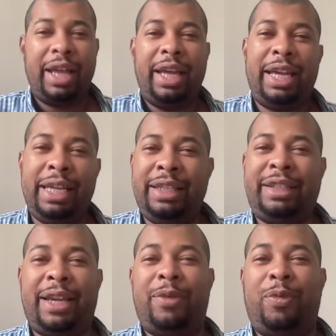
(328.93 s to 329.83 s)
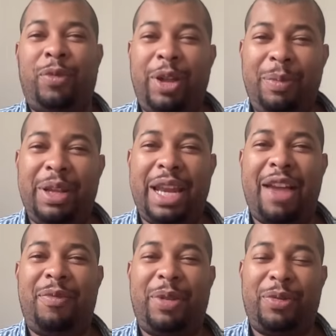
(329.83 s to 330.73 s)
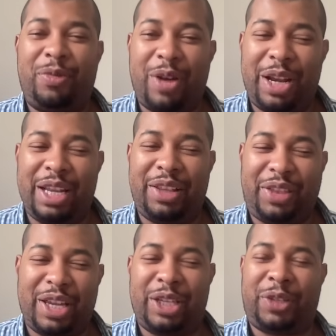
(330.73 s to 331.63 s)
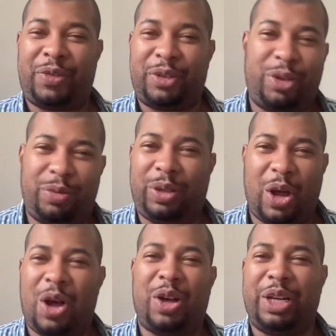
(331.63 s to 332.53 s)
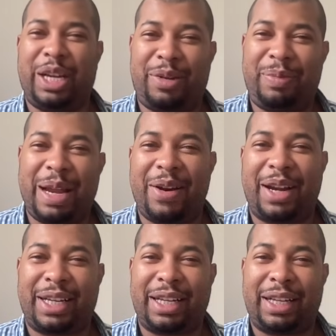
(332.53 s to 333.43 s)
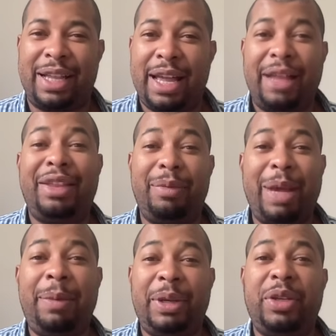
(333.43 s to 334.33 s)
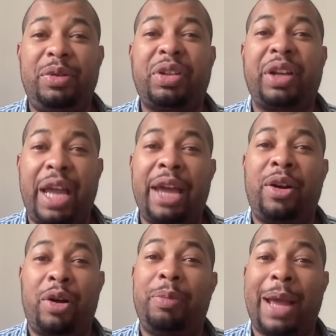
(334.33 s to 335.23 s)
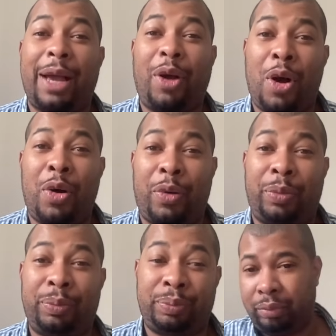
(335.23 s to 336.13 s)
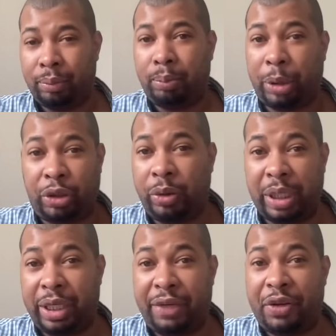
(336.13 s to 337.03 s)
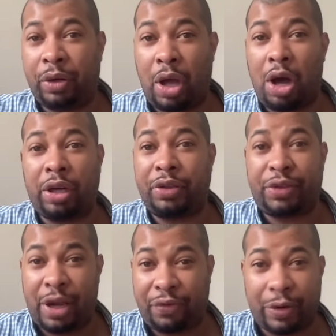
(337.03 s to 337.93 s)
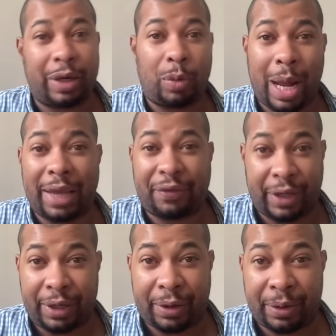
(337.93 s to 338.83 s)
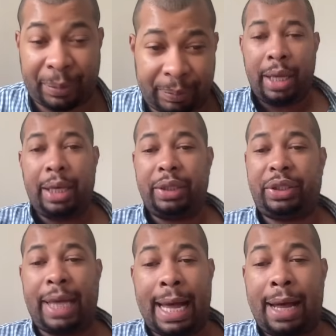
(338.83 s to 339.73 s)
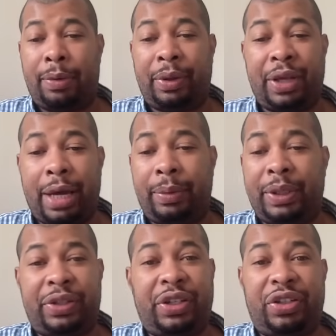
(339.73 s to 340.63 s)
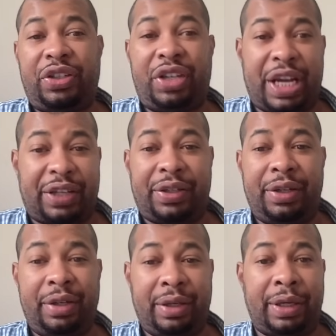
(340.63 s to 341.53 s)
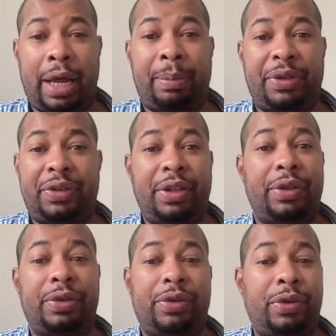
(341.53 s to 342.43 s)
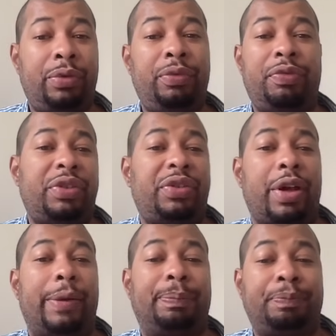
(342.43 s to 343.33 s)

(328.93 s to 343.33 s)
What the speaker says: He said women have been running things for too long in America. Then maybe you should head on back home. But you can leave your long-suffering wife here. Child, well, that was the shit. And I'ma see you soon for some.